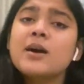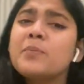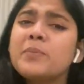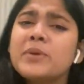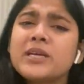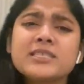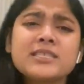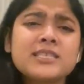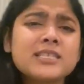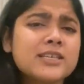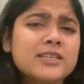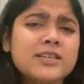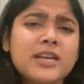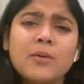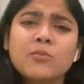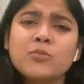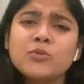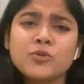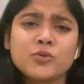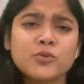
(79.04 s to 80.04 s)
basic
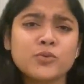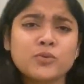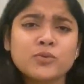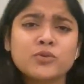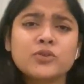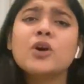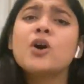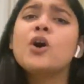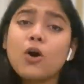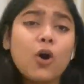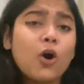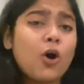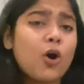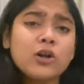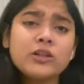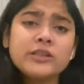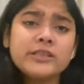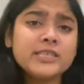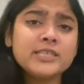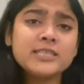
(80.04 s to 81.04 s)
grammar rules,
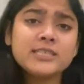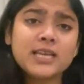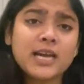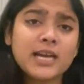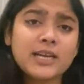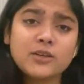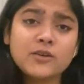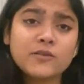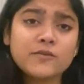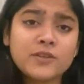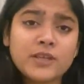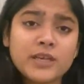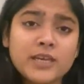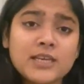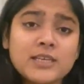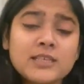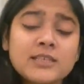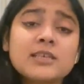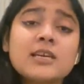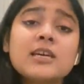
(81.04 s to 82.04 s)
all these kind of
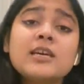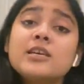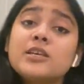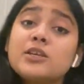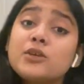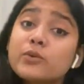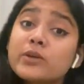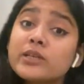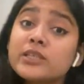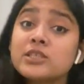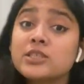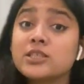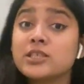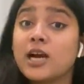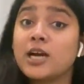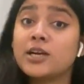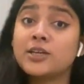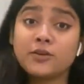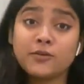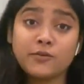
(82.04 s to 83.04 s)
things you can
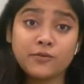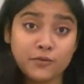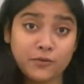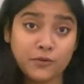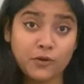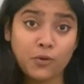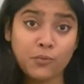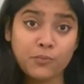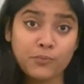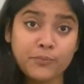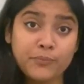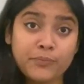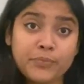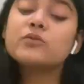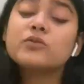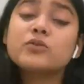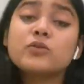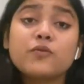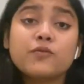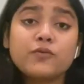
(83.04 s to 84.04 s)
start from.
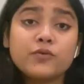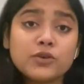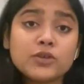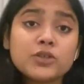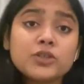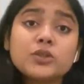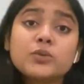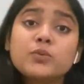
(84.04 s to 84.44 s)
So first